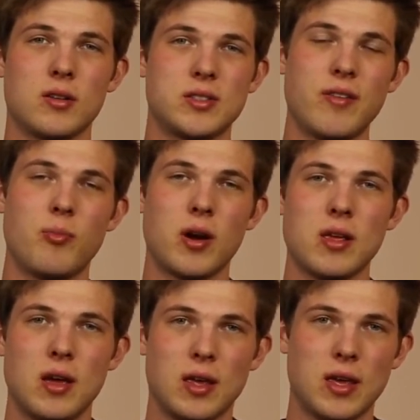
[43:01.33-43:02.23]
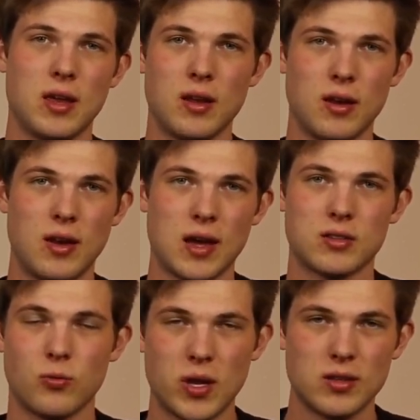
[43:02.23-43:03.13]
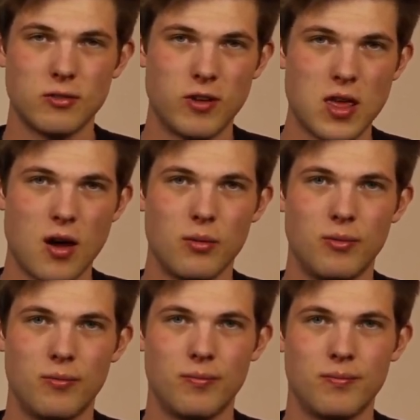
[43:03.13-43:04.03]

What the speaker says: and I'll see everybody in next week's video.